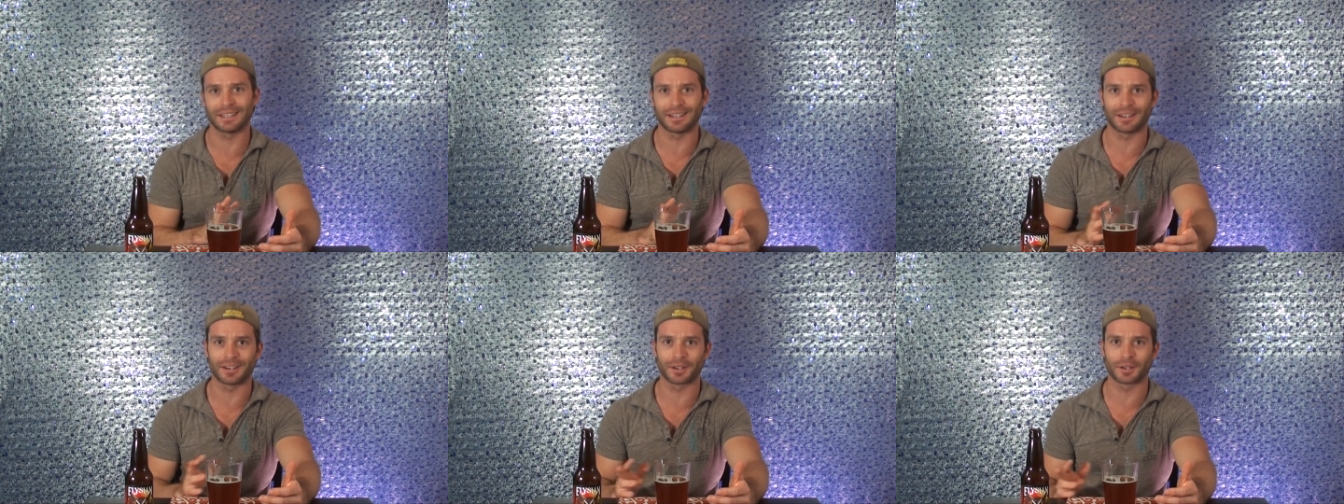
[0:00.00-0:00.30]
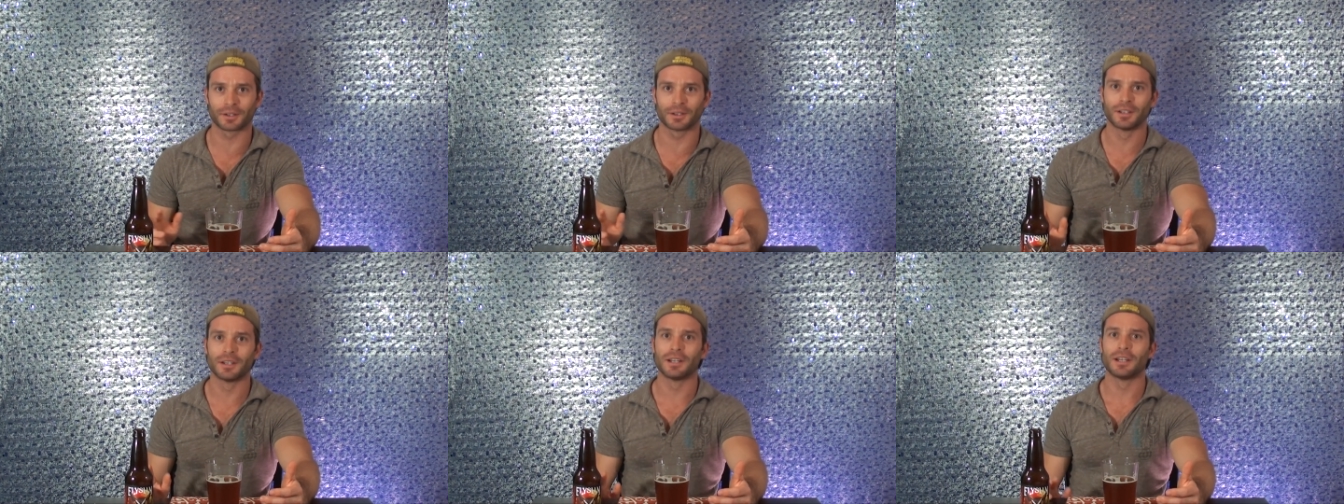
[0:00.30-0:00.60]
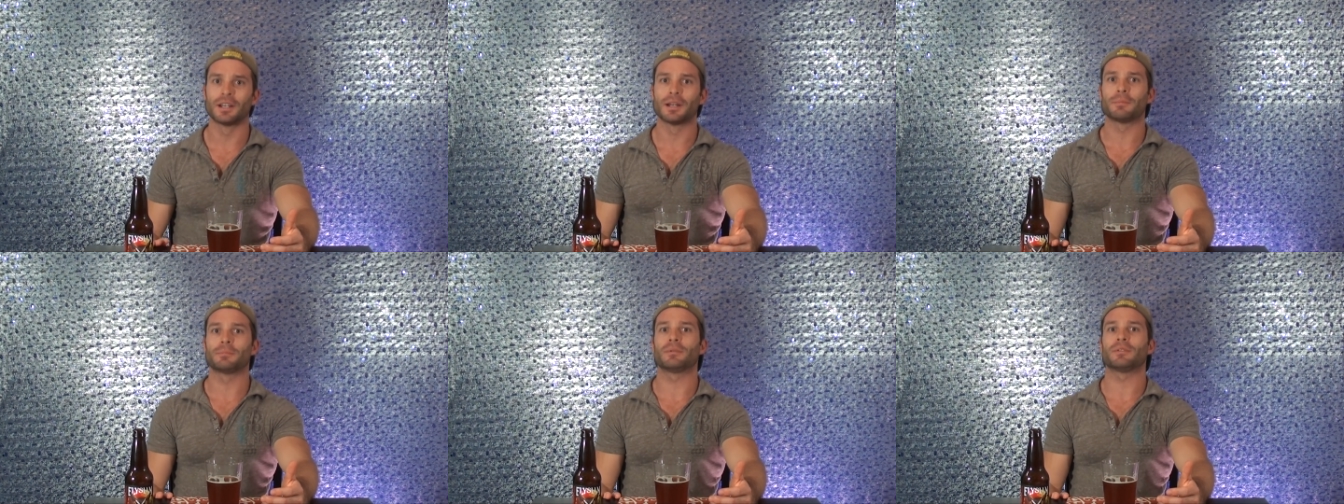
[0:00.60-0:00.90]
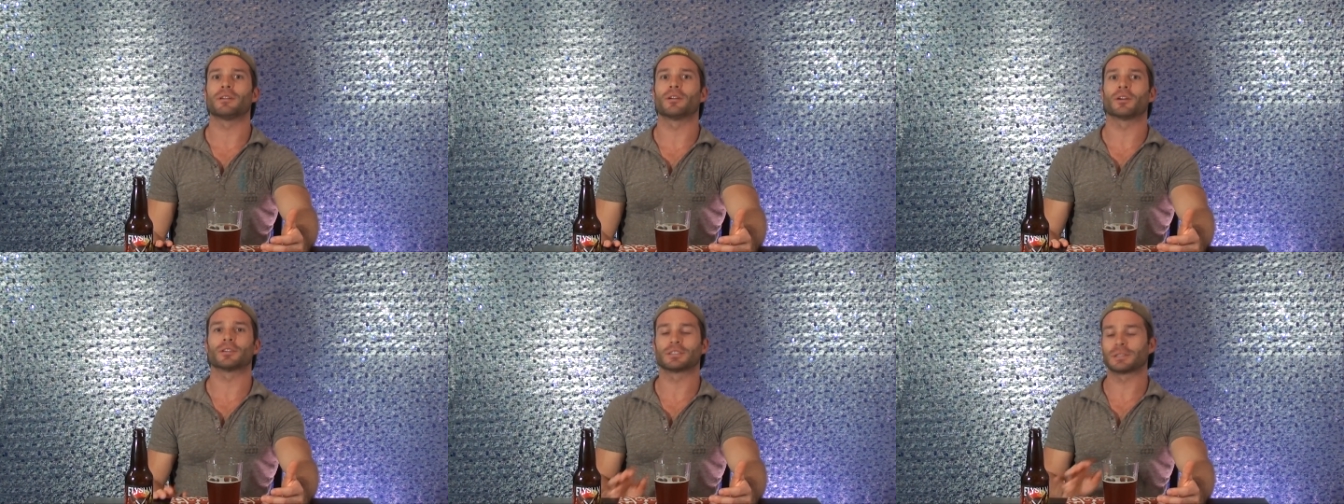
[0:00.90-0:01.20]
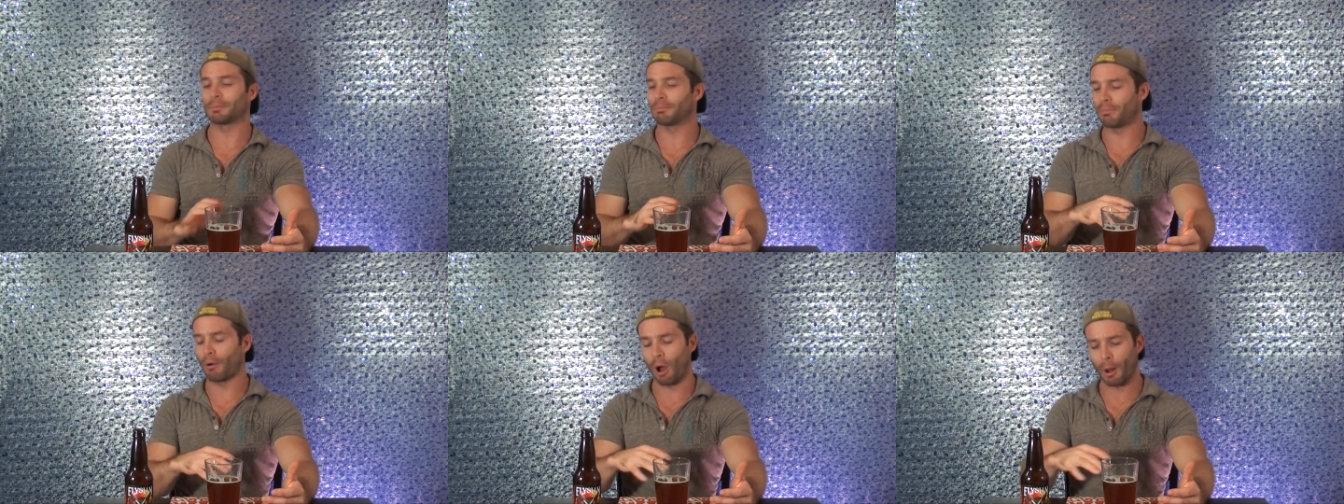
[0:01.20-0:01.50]
there, or
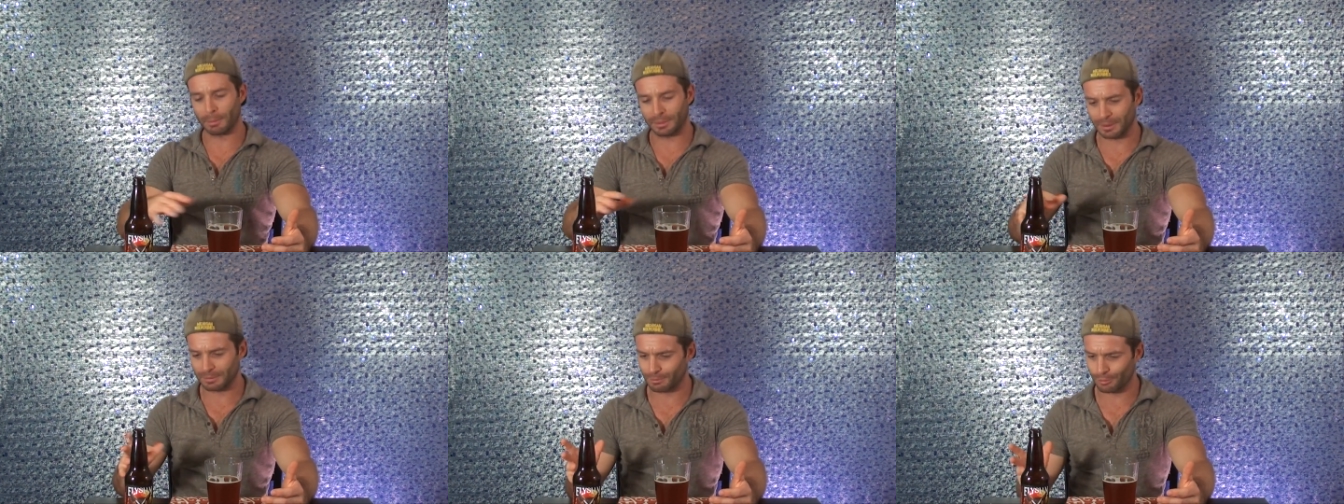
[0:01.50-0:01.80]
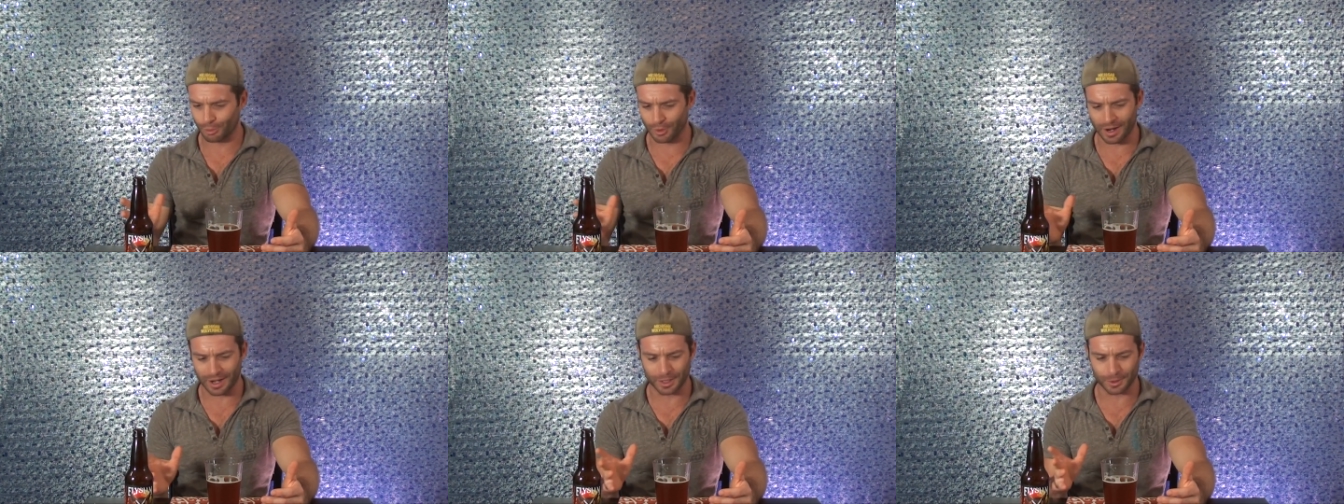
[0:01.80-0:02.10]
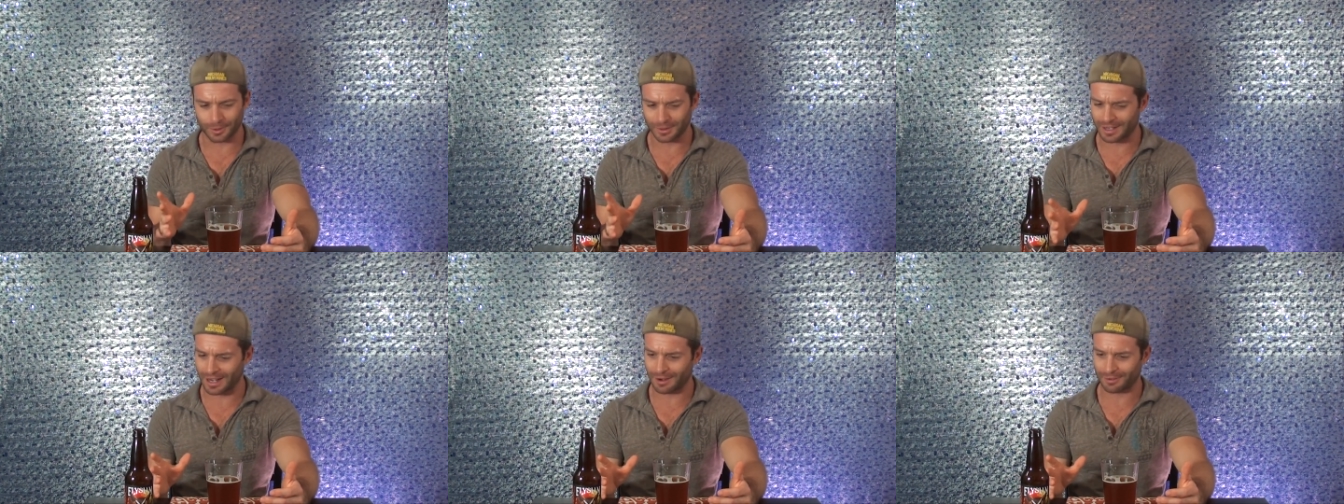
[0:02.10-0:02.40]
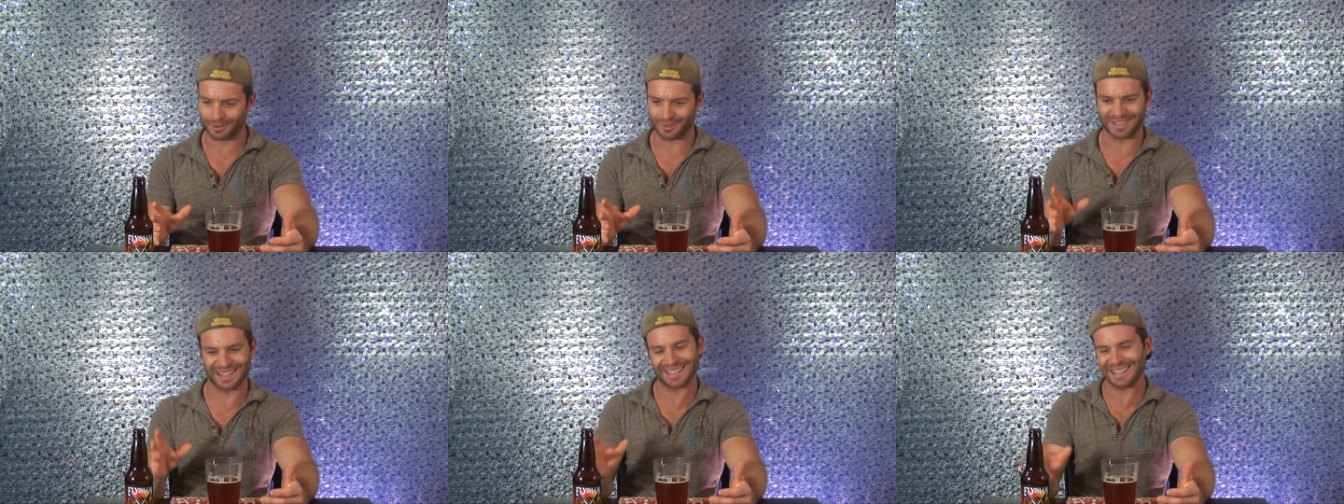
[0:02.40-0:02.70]
some pumpkin bread or whatever.